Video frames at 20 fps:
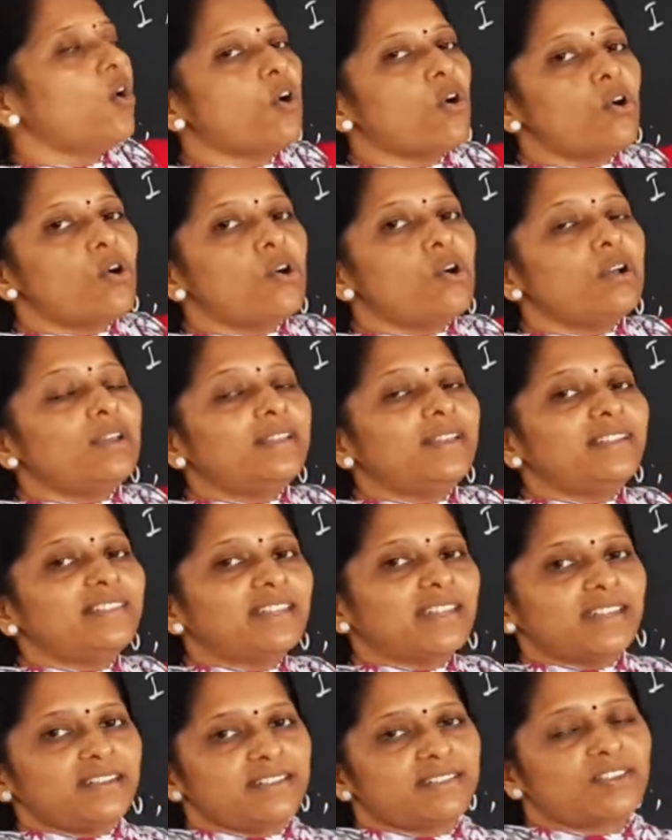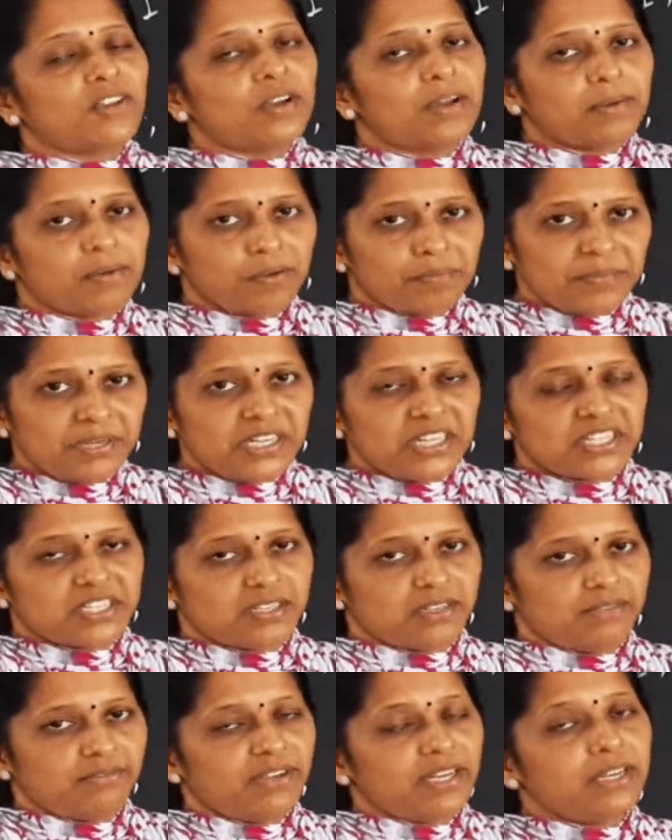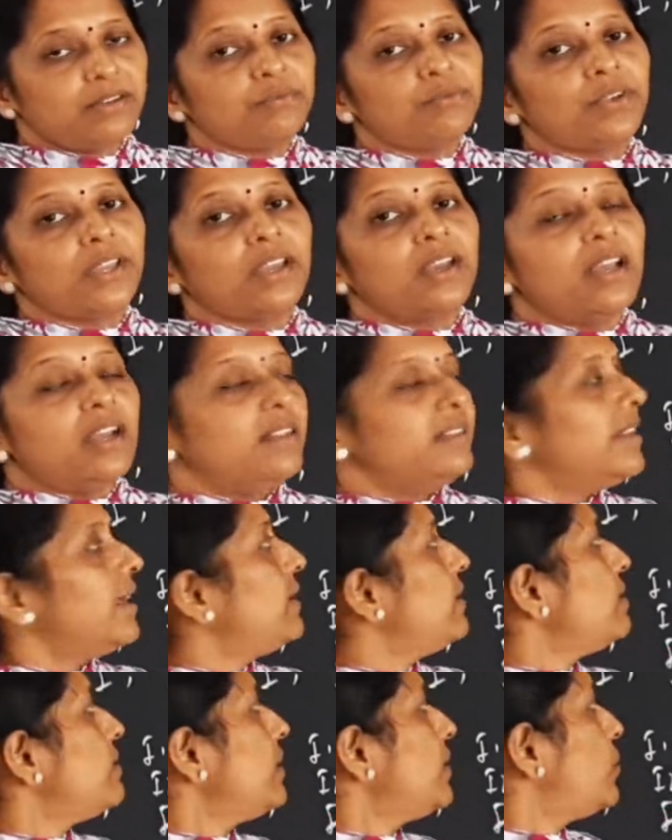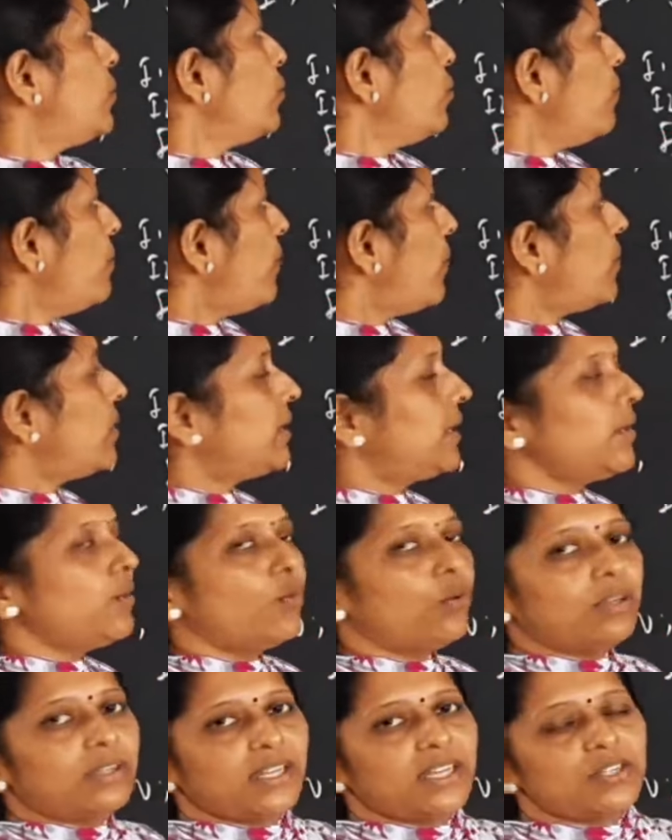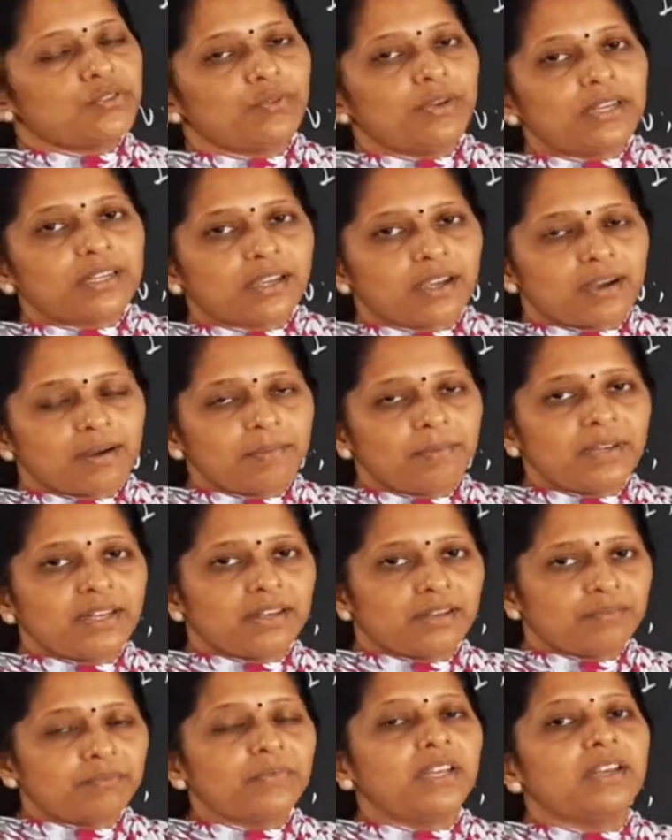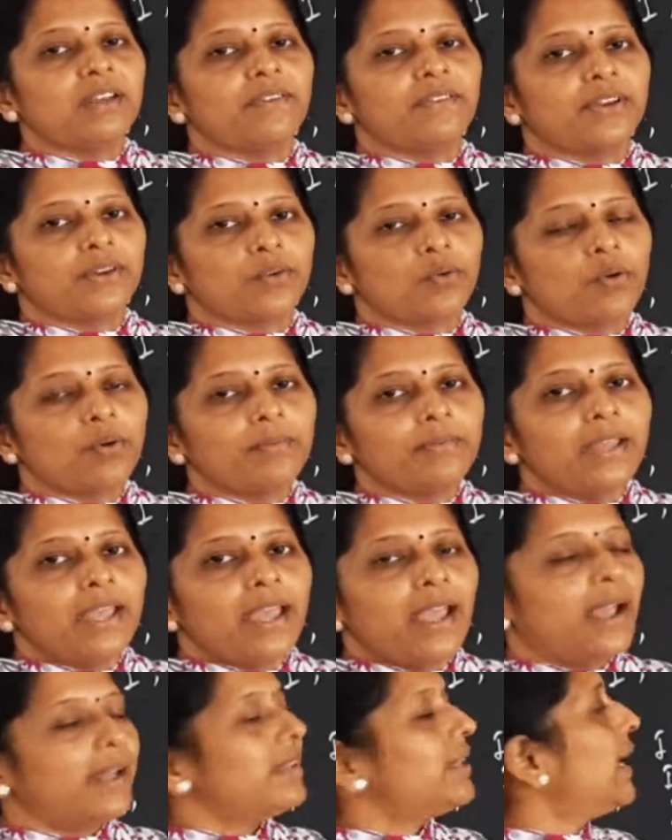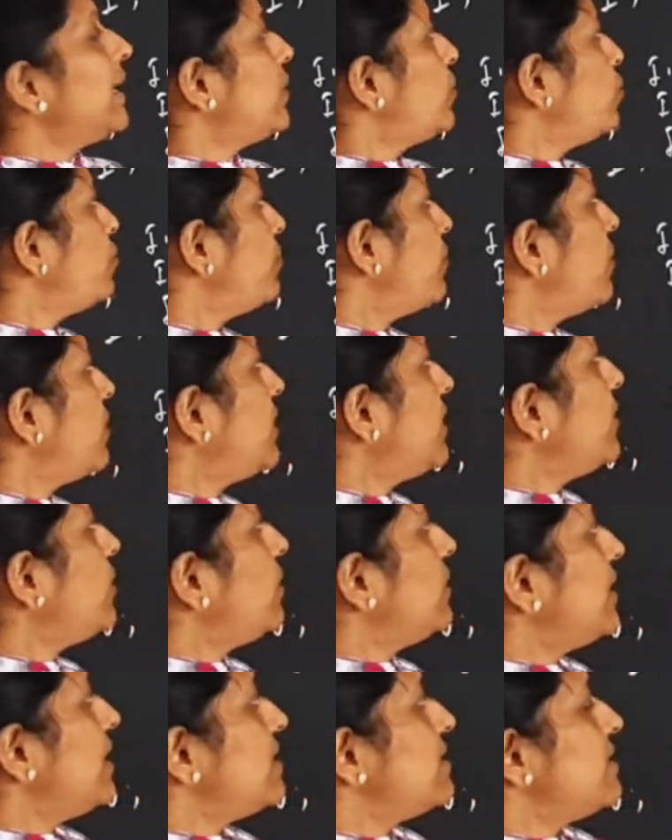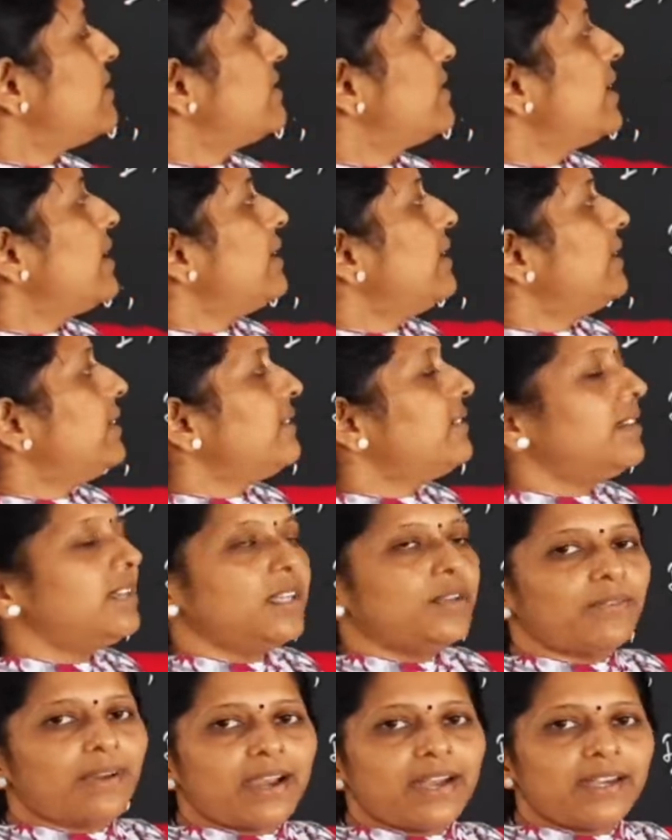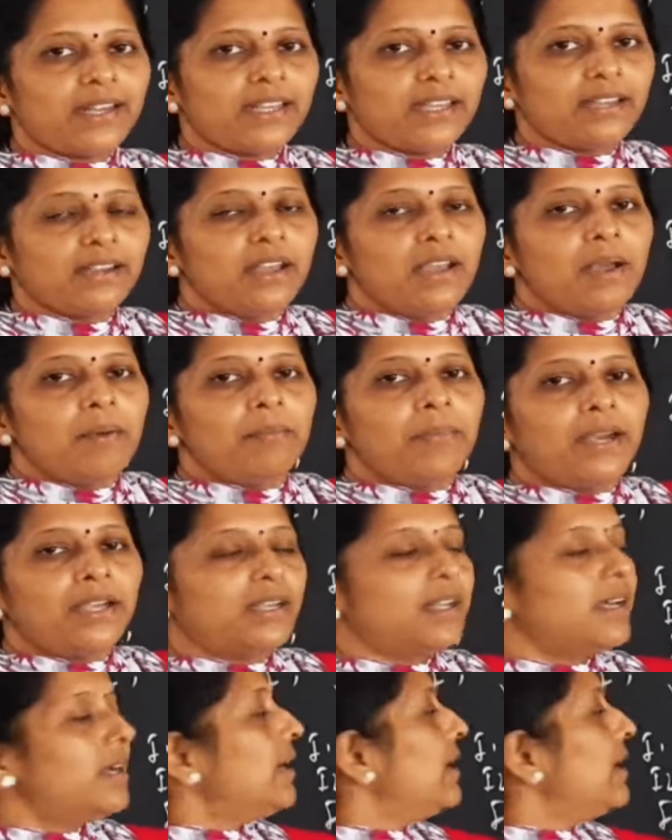all the series combination, when there is a 240 voltage will come in our home, and that 240 voltage is there, it is a dividing, but